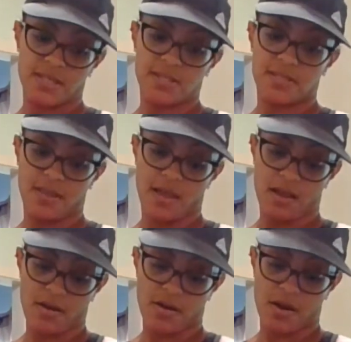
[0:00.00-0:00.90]
is
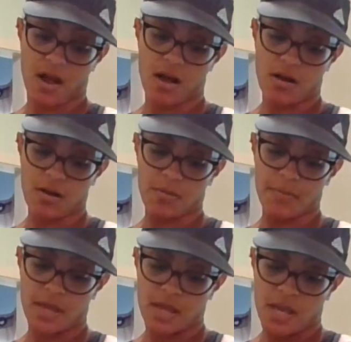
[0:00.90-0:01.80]
there.
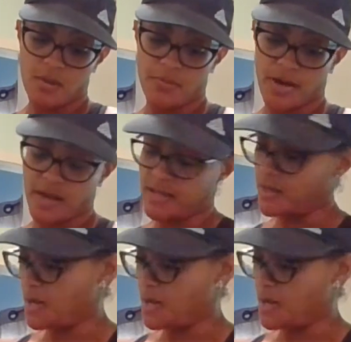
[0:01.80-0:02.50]
But